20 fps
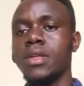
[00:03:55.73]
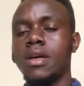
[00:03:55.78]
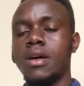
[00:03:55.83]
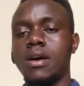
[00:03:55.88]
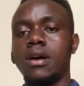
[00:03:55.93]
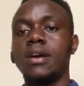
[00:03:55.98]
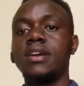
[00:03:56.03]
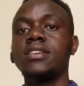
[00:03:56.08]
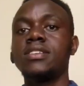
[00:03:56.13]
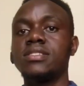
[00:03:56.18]

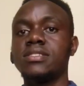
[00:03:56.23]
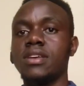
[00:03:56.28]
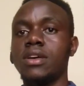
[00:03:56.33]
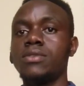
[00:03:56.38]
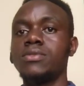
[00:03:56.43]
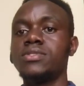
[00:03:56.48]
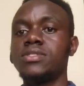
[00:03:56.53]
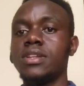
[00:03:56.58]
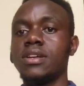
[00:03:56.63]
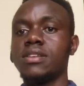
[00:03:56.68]
X are
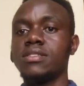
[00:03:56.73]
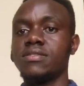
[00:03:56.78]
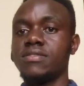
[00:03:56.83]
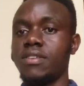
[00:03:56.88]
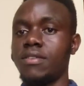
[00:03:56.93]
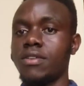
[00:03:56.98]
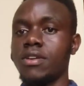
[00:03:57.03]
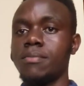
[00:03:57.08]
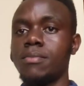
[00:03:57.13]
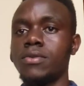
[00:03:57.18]
used as
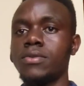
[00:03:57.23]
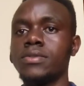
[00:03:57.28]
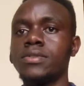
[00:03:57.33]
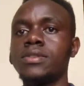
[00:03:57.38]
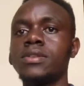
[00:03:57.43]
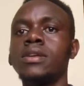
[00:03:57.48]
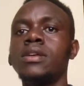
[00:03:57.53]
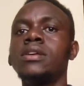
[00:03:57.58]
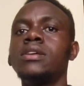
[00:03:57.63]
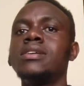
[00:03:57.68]

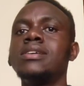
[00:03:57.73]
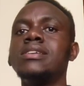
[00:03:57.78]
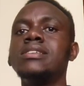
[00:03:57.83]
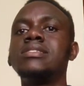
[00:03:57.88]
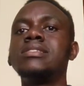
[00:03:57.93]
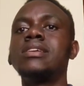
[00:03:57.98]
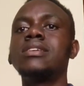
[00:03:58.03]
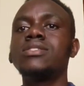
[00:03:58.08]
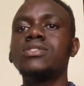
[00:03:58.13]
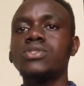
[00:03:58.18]
variables.
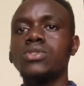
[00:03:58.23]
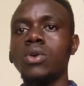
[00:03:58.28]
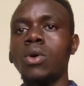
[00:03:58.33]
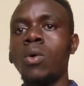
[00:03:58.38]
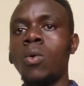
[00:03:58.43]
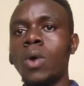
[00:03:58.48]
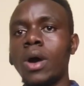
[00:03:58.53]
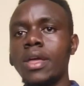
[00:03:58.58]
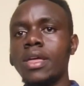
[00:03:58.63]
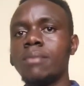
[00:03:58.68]
Is X
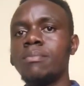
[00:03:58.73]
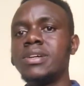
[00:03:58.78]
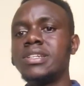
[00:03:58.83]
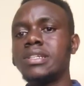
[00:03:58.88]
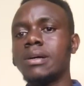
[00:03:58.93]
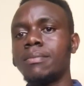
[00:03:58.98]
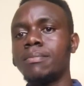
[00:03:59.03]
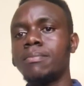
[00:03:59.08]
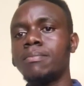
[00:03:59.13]
or Y a better